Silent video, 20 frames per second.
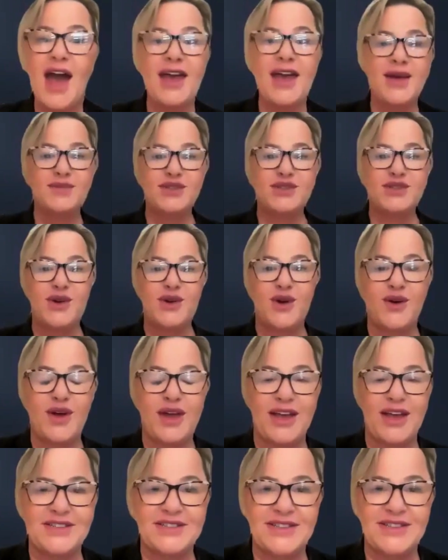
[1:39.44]
I am so
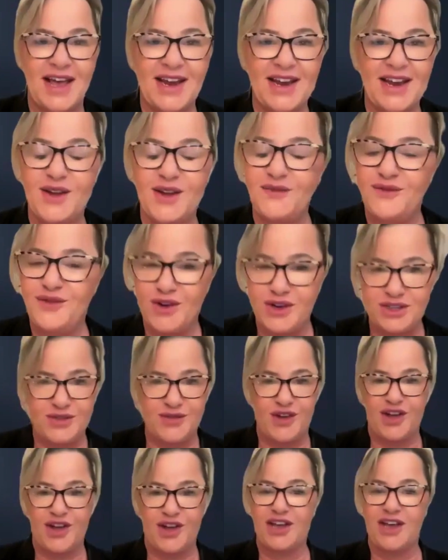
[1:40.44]
excited. And first
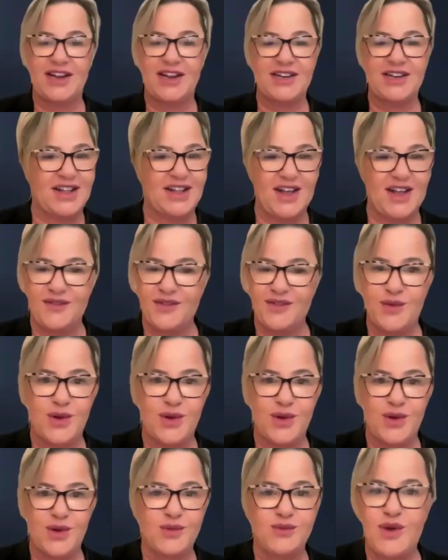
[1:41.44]
of all, you got to tell
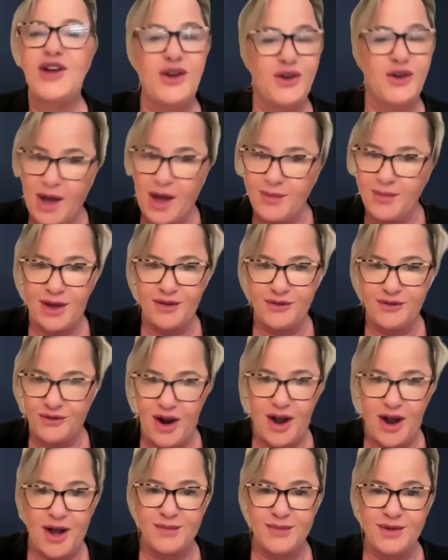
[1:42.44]
everyone where you're coming
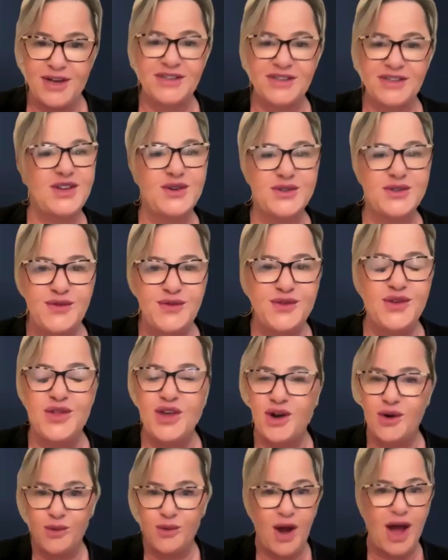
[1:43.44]
from because those of you
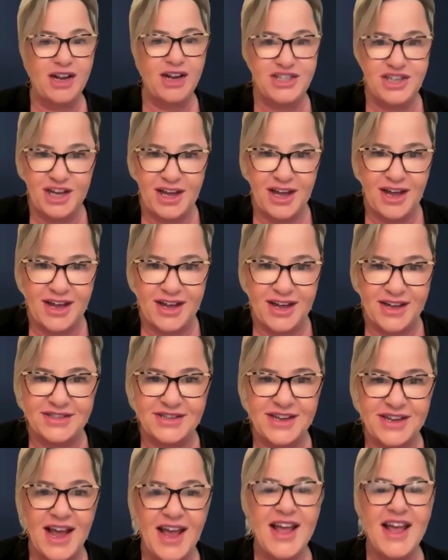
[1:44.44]
that are watching
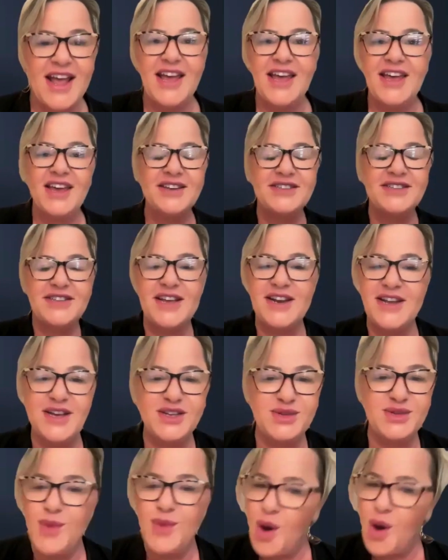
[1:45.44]
us, he is in
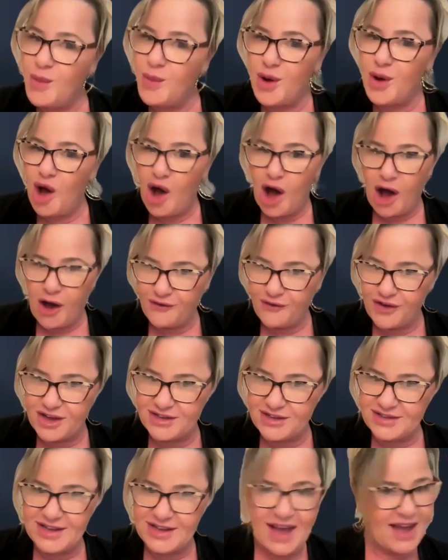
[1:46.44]
his mobile
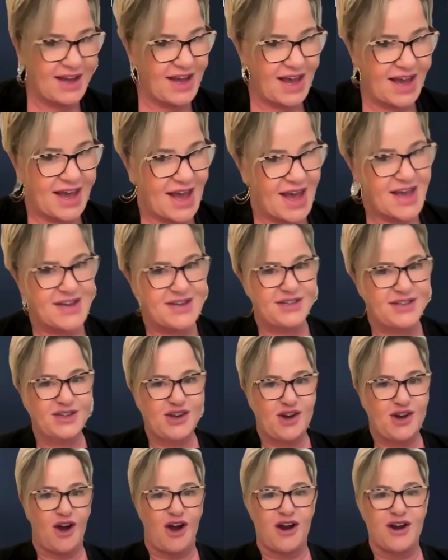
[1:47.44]
office, aka his
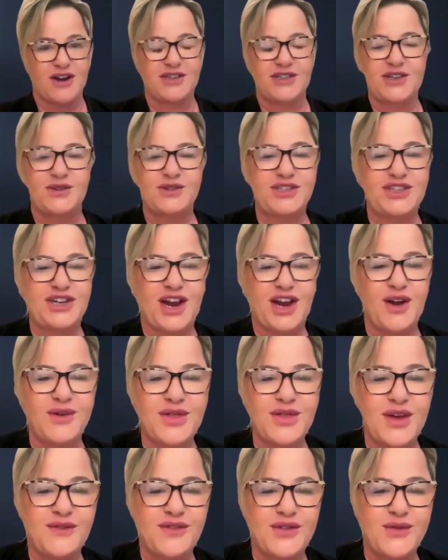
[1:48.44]
car. So share
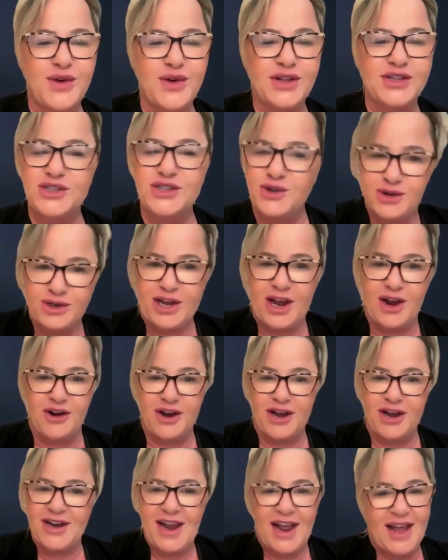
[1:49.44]
with everyone, Sir
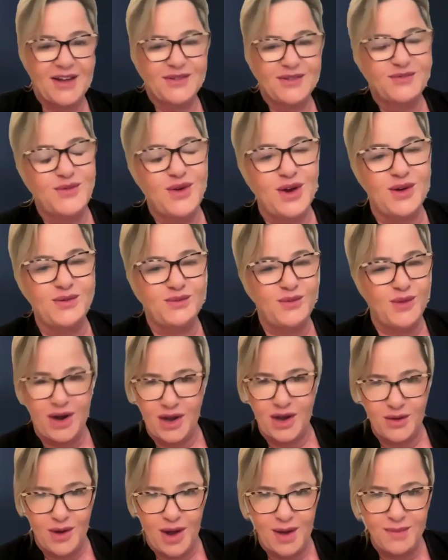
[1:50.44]
Darren, what what are
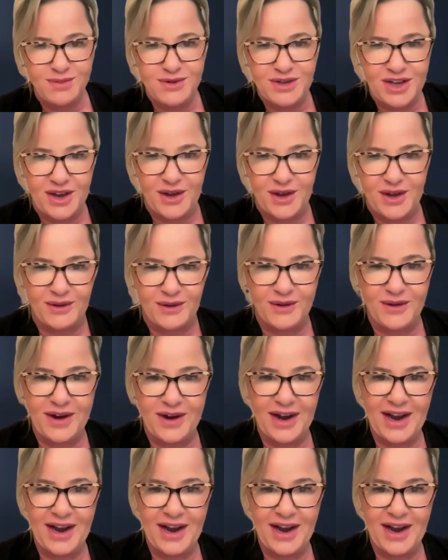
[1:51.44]
you up to?